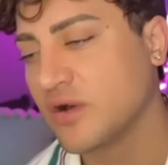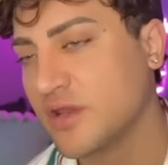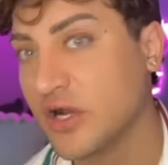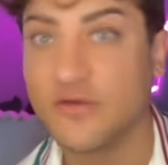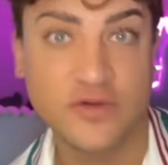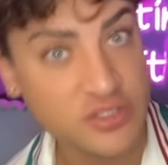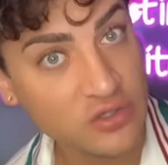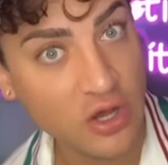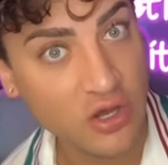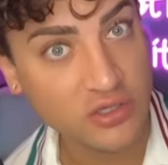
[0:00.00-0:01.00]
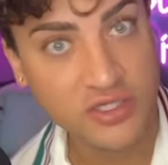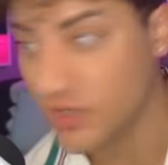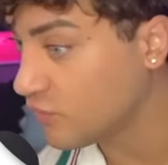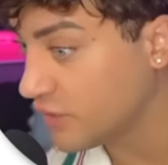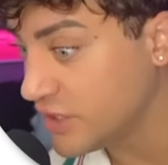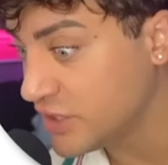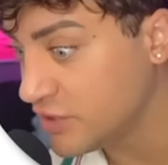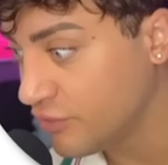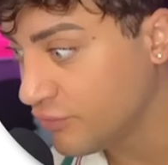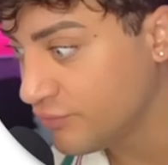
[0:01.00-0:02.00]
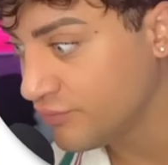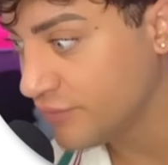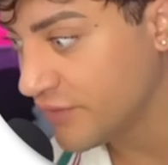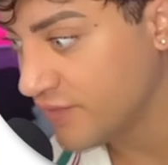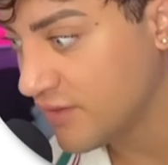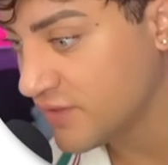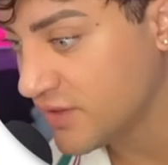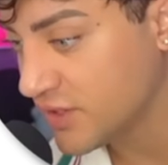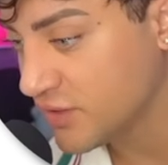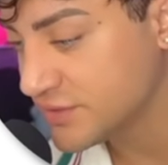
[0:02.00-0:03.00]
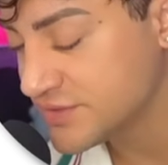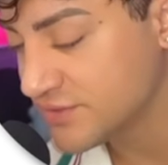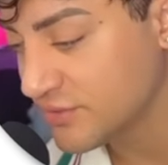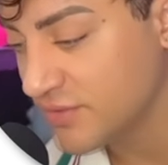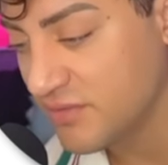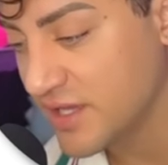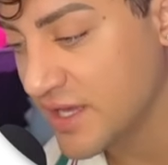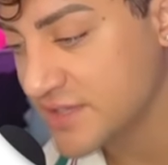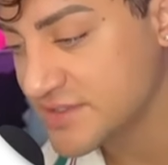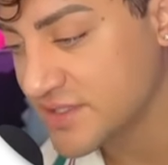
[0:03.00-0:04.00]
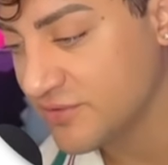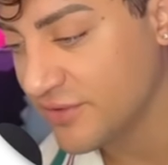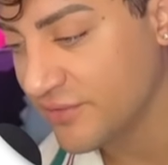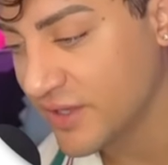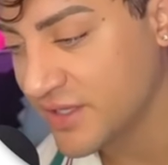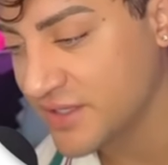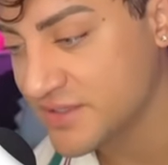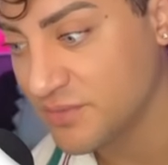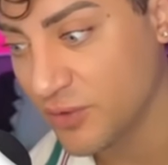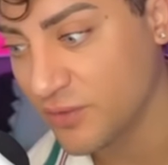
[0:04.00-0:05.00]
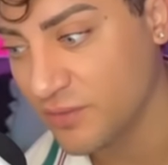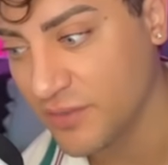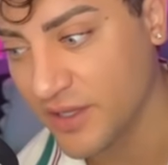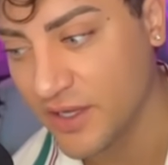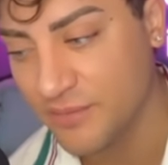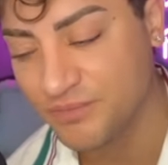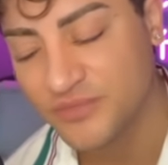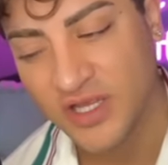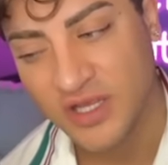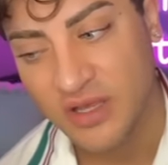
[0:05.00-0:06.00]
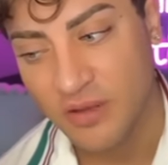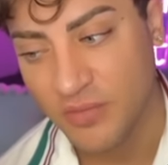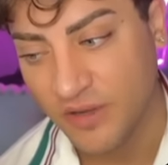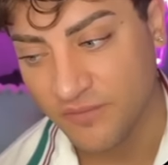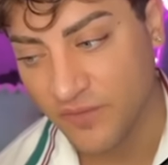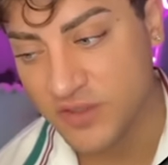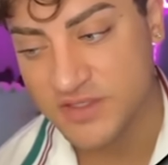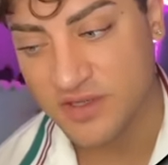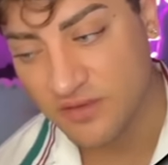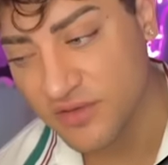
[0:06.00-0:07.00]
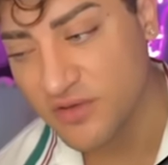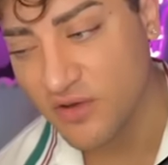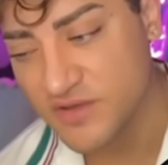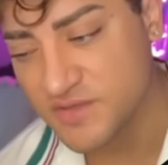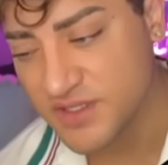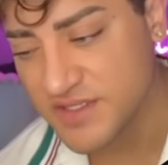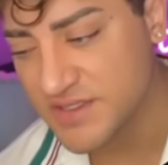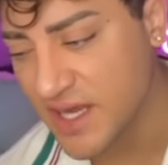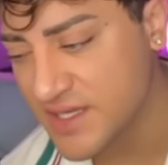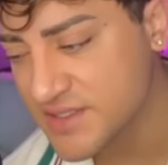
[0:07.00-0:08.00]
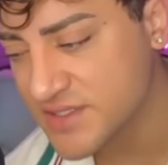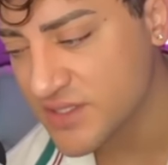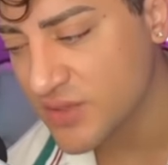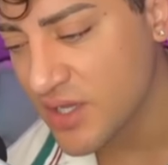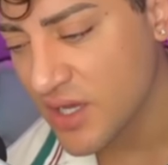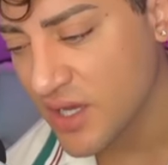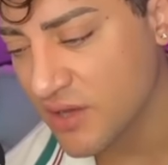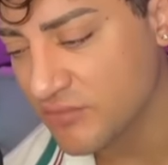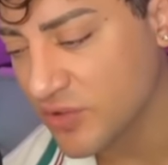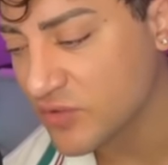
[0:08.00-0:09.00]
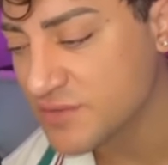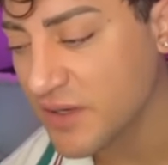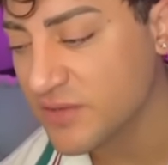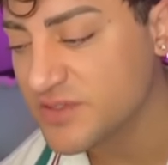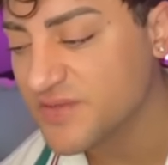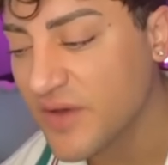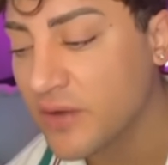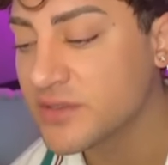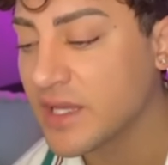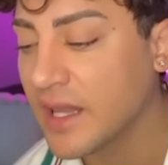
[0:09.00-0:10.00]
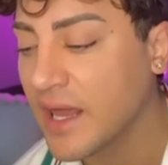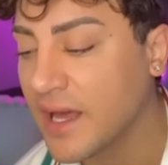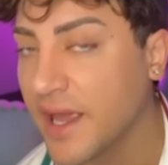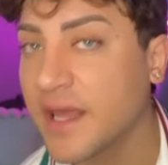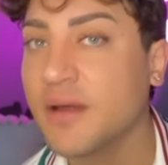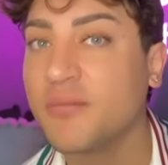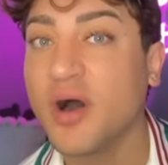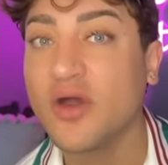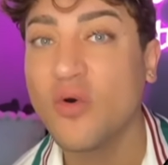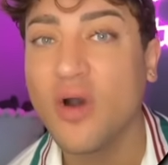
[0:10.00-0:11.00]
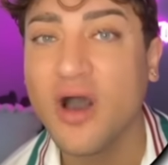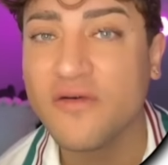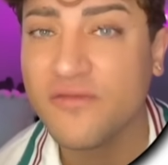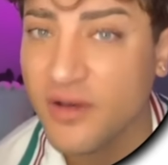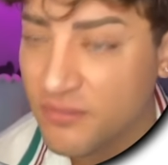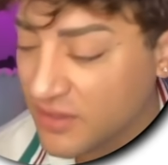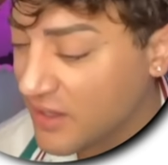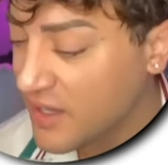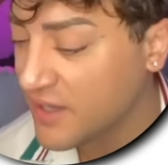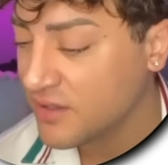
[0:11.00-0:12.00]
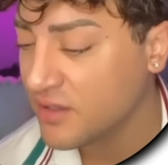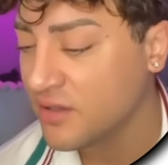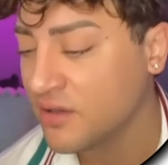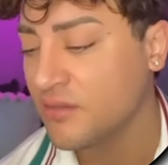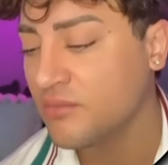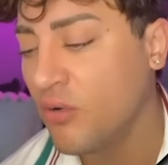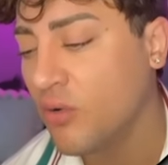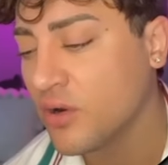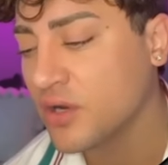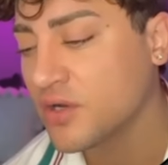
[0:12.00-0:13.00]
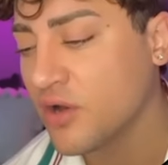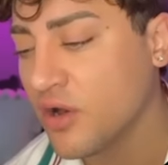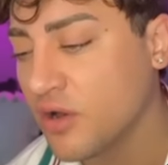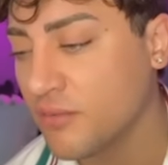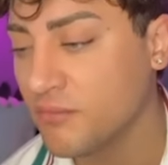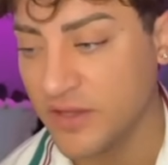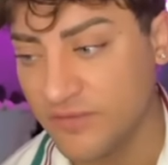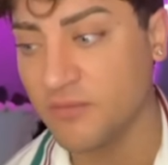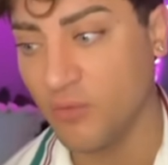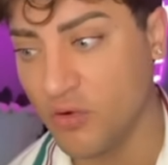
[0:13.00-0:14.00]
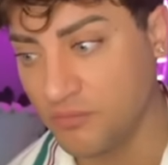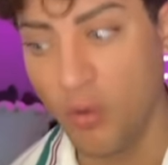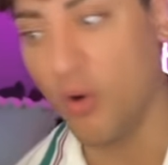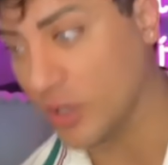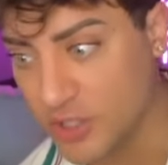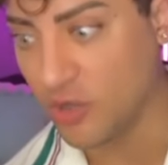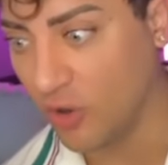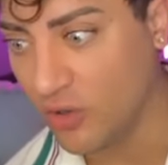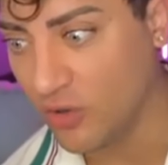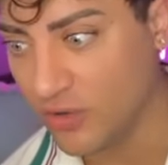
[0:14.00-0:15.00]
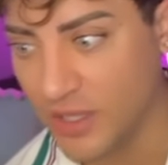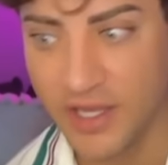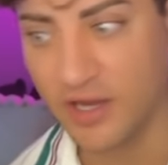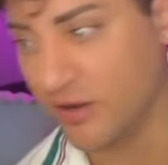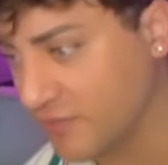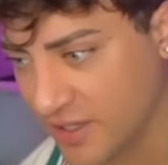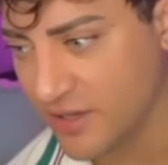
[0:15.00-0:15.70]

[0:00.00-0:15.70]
are there for too long, the dog will eat you if they have nothing else, or maybe cats. I don't know. I think it's both, but um, but at first, you know, the dog is really sad. So um, Nicole's body was found lying in a puddle of blood. Poor dog, even more poor Nicole. Like, oh my